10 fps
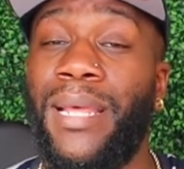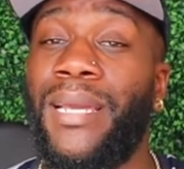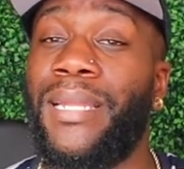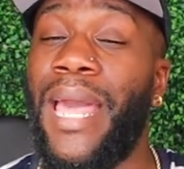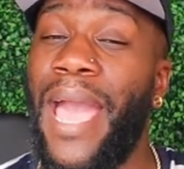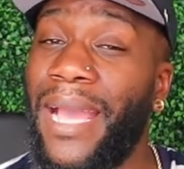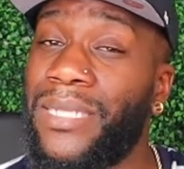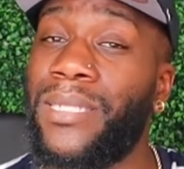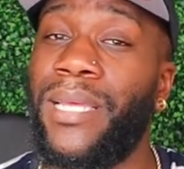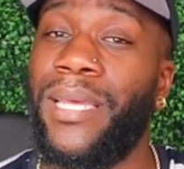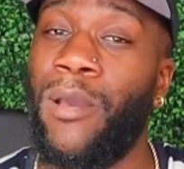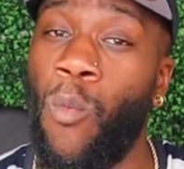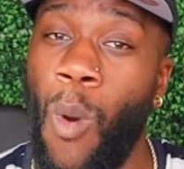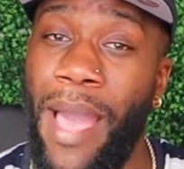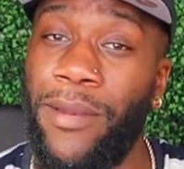It could actually
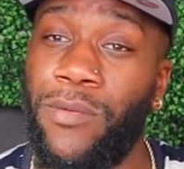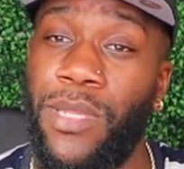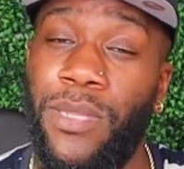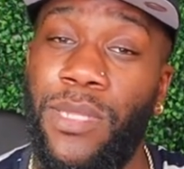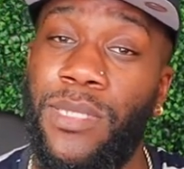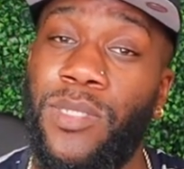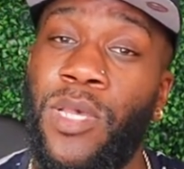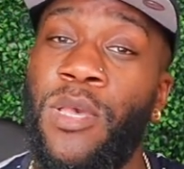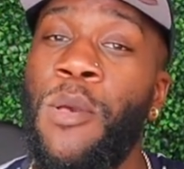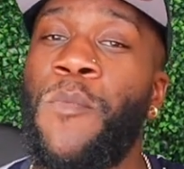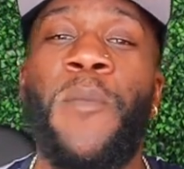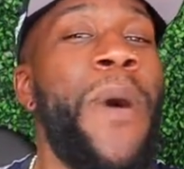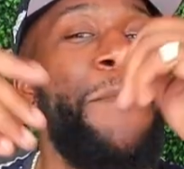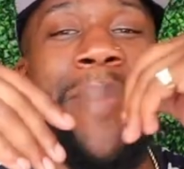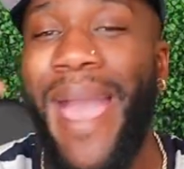get wider than this, but
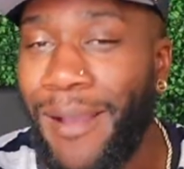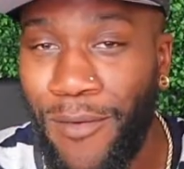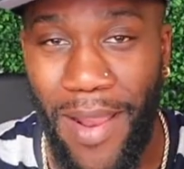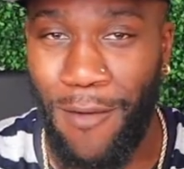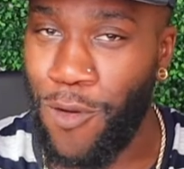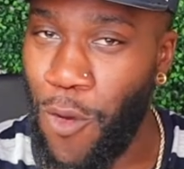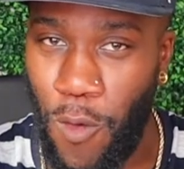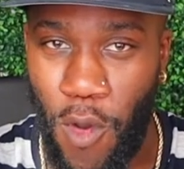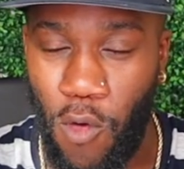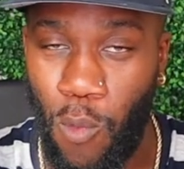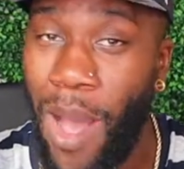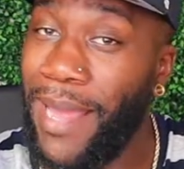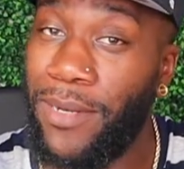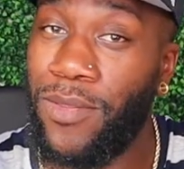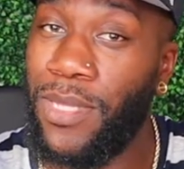my background don't go
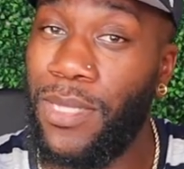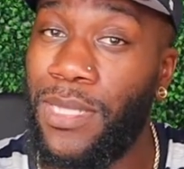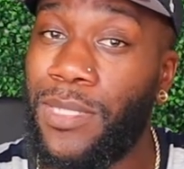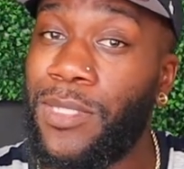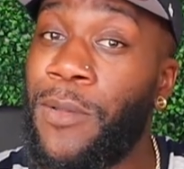wider than this.